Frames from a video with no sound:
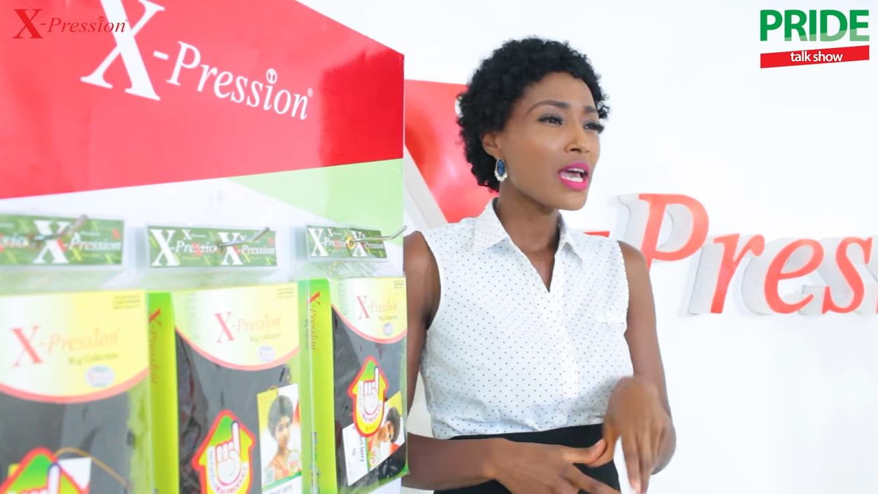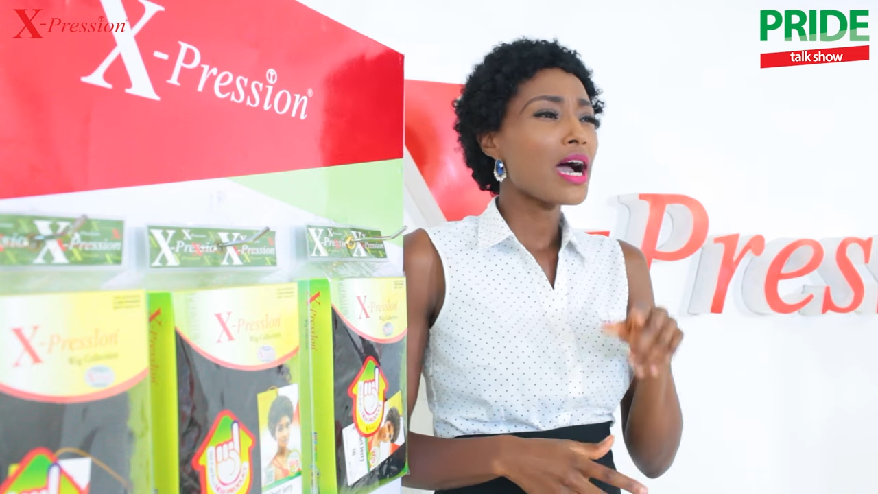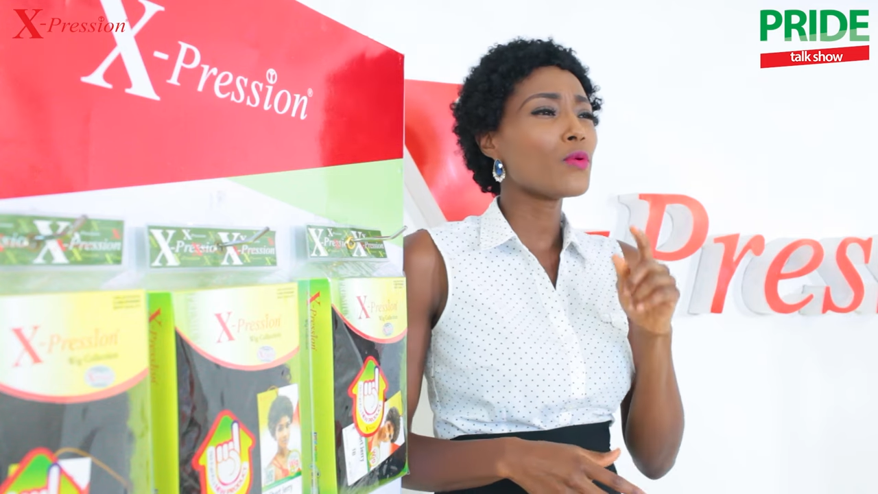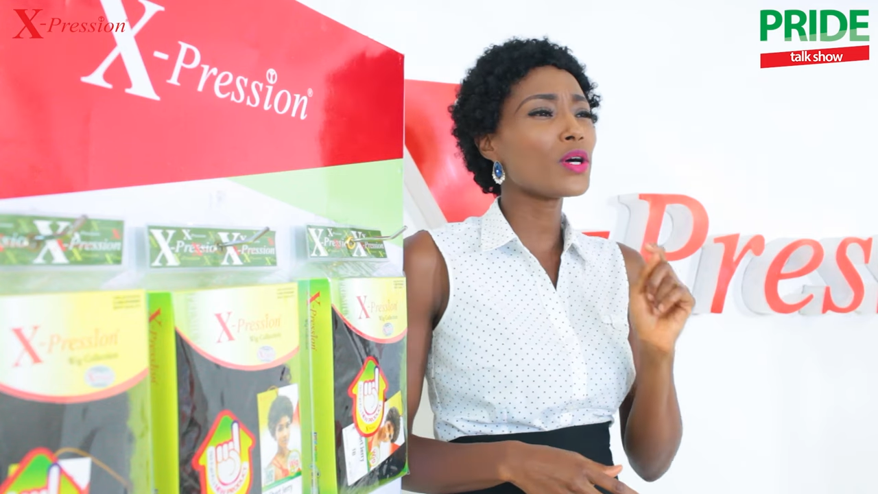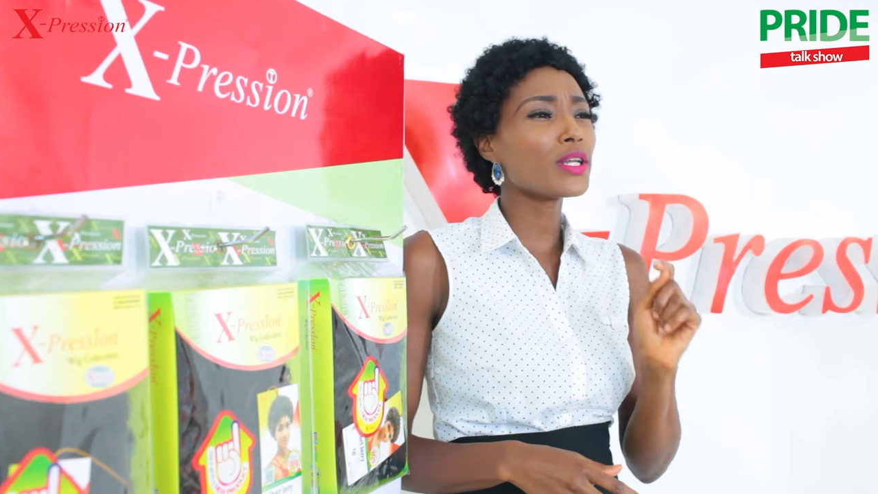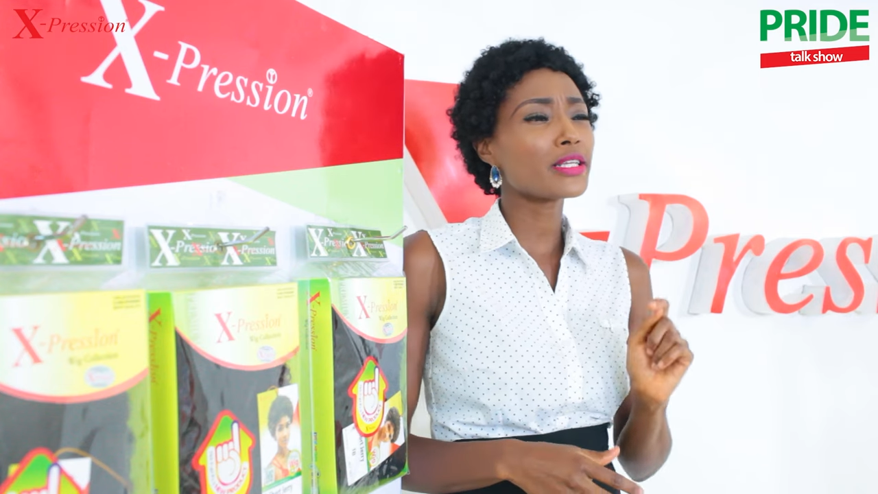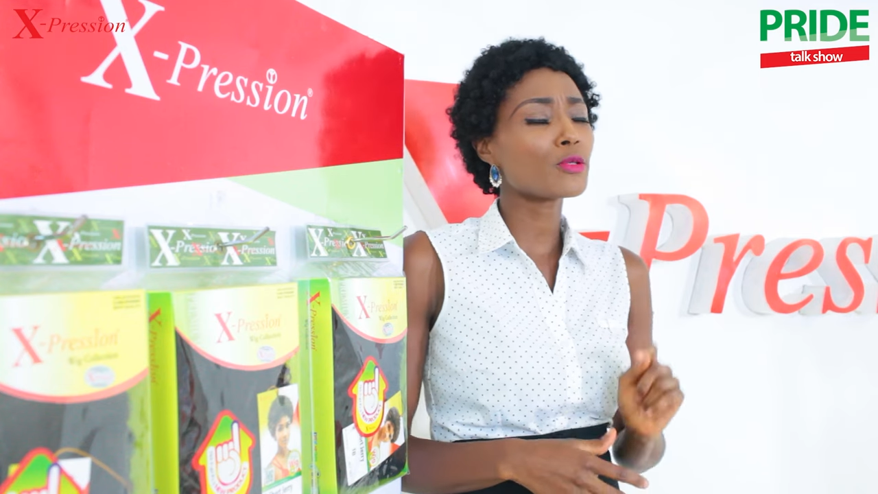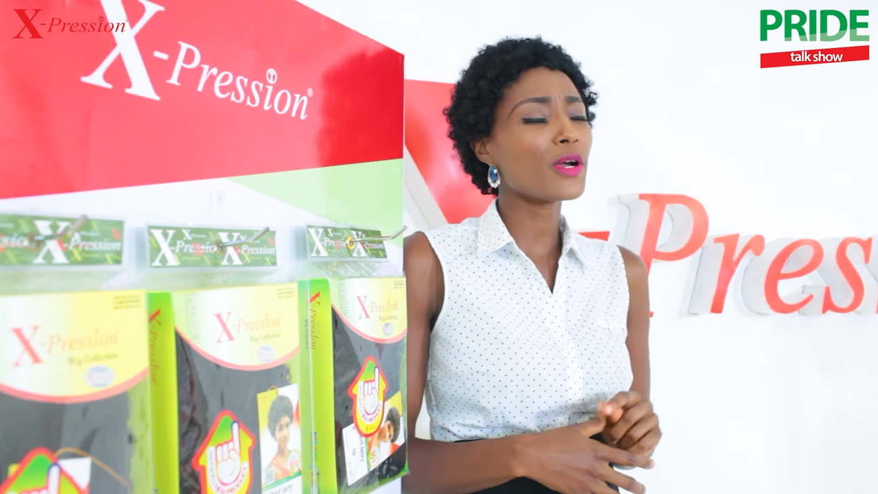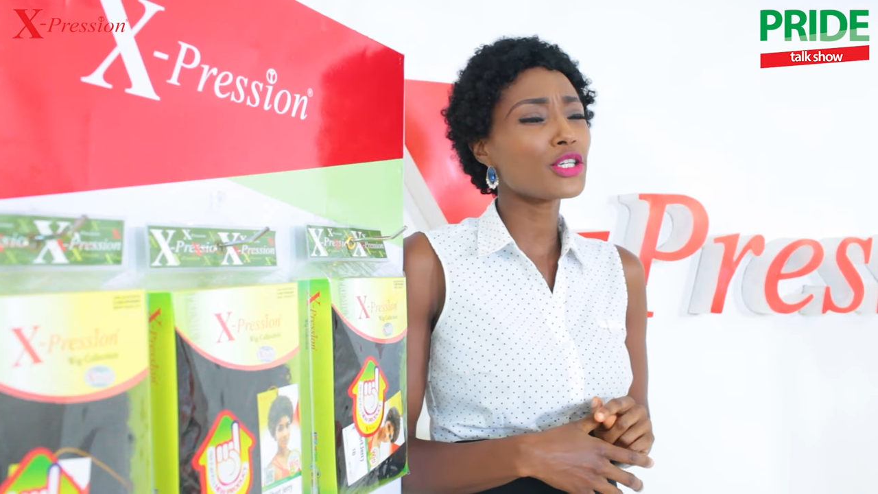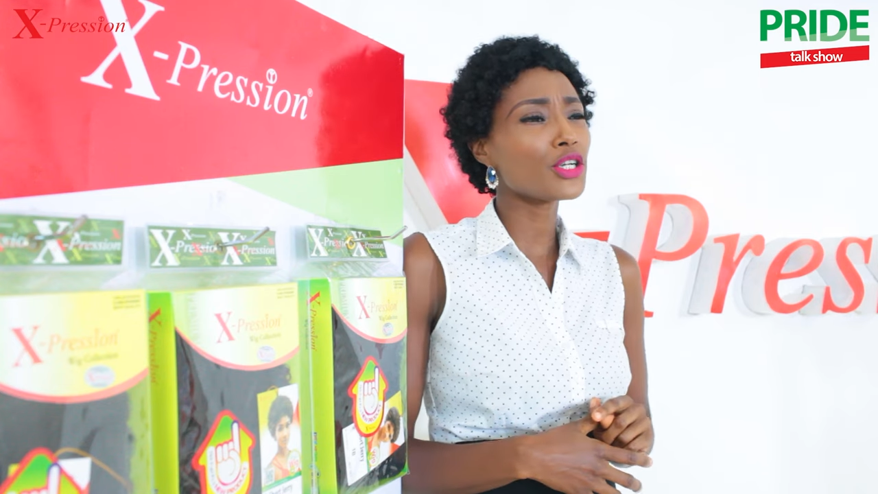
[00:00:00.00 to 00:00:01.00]
and what
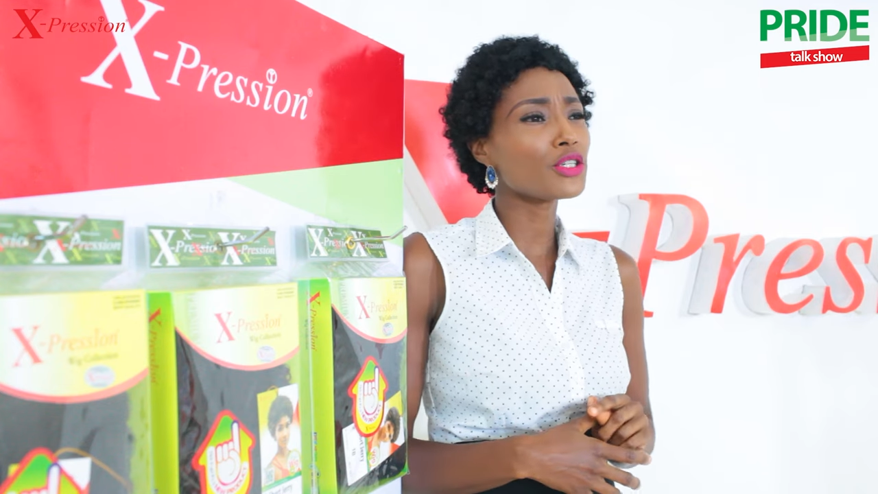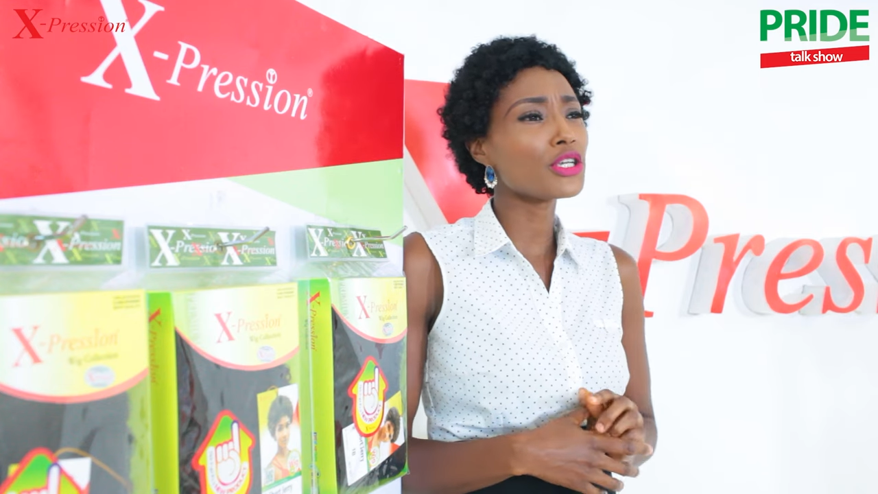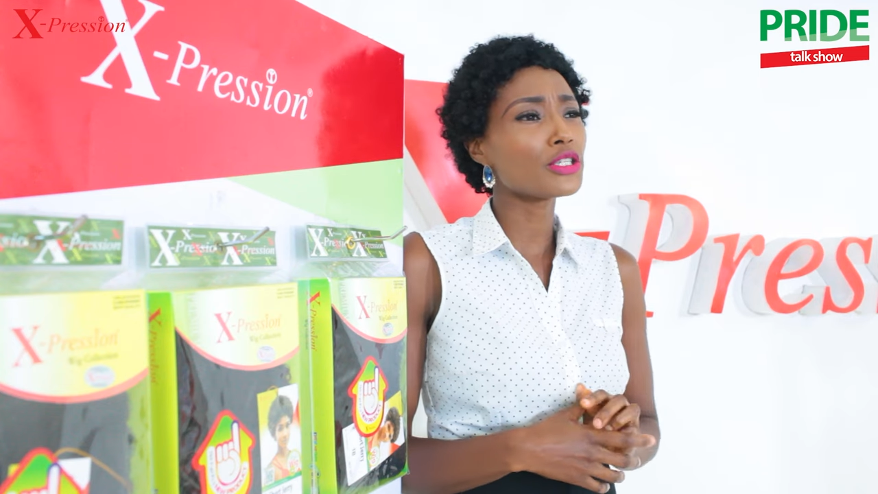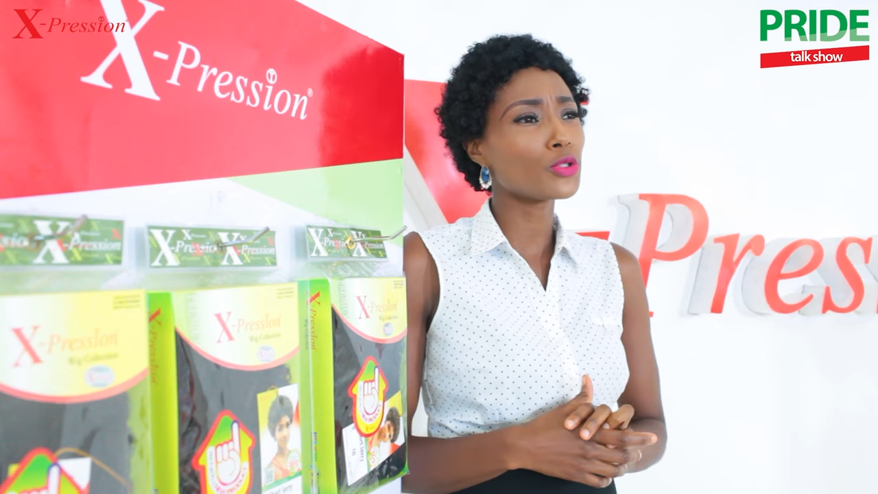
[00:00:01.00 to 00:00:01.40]
X-Pression is